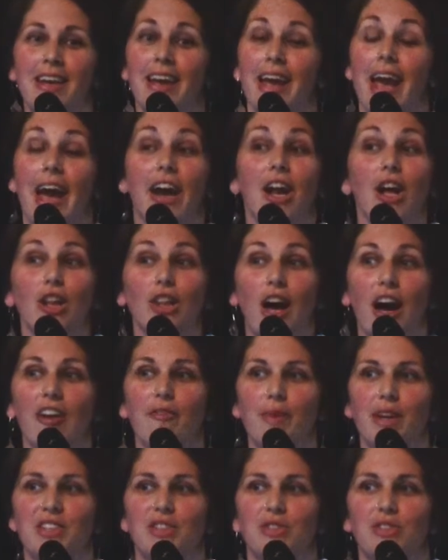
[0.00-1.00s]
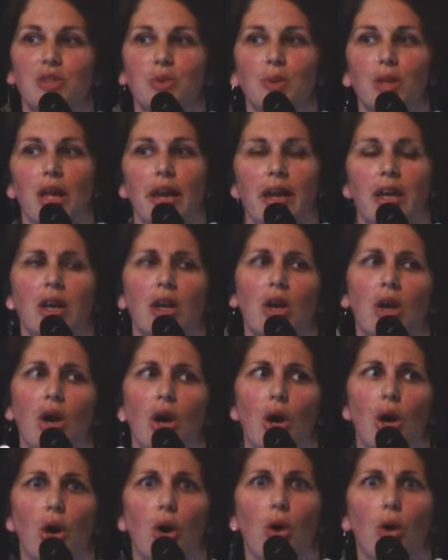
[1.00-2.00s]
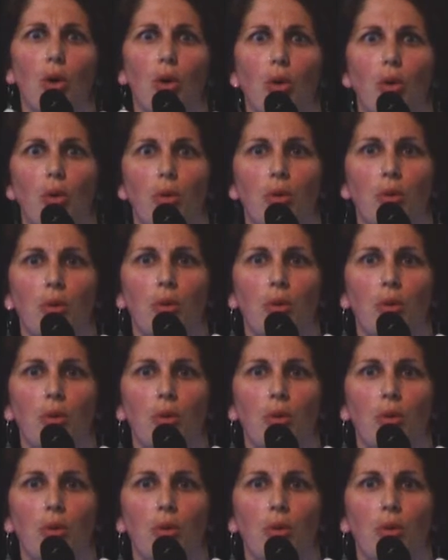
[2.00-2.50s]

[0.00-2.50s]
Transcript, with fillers: And a lot of my students were like, oh,